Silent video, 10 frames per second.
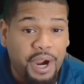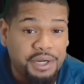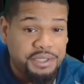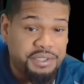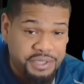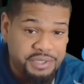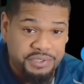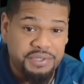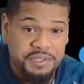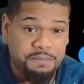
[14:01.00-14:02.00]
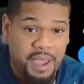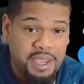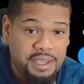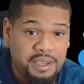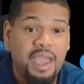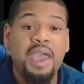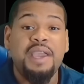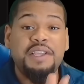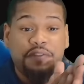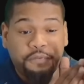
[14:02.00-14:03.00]
of the decisions he's making.
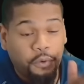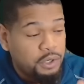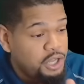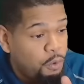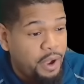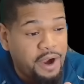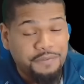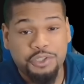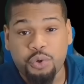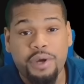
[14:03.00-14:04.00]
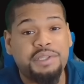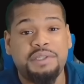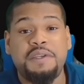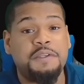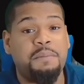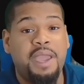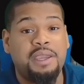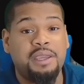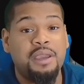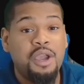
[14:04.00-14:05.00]
He's fully aware of the choices he's
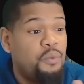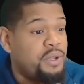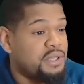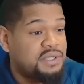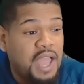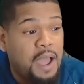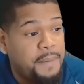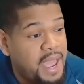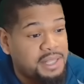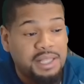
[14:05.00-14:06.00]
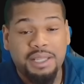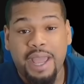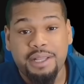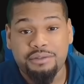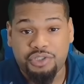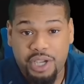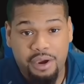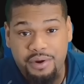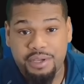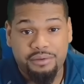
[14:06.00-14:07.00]
making. We can stop acting like
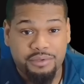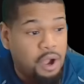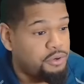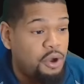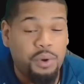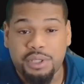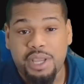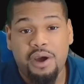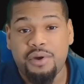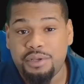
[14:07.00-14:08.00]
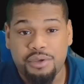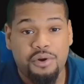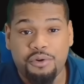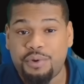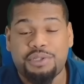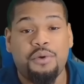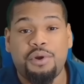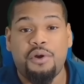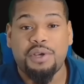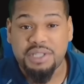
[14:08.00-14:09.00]
Jerry don't know what the hell he's doing or what's going
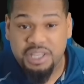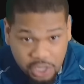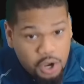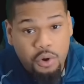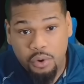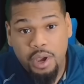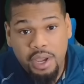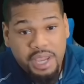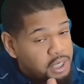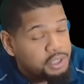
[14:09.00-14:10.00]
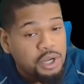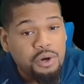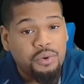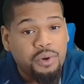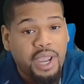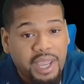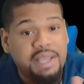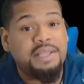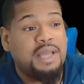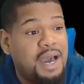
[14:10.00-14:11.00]
on, because he do. He do. And
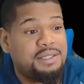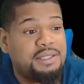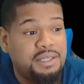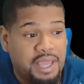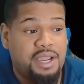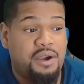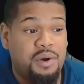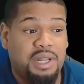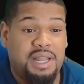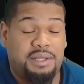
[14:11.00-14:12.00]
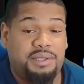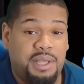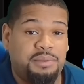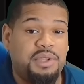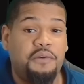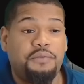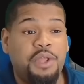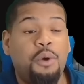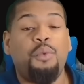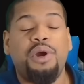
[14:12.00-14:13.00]
he's honestly echoing a lot of the same stuff
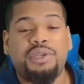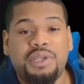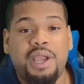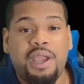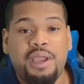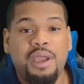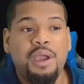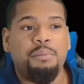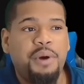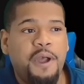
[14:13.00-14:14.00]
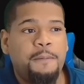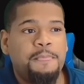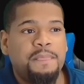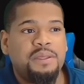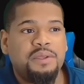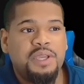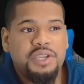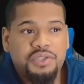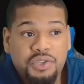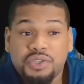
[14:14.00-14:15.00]
that we're saying, but
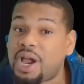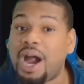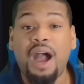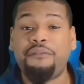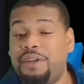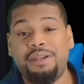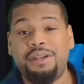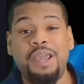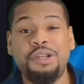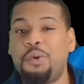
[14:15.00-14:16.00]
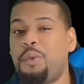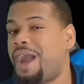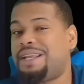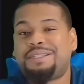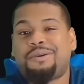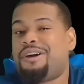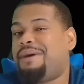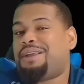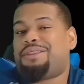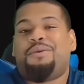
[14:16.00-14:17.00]
he's just confident in the way that he's going
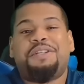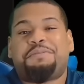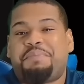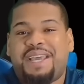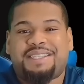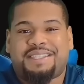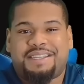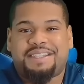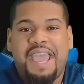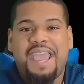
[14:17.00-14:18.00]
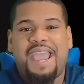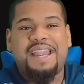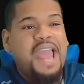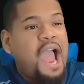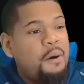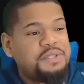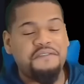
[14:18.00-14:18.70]
about doing his business. And now as a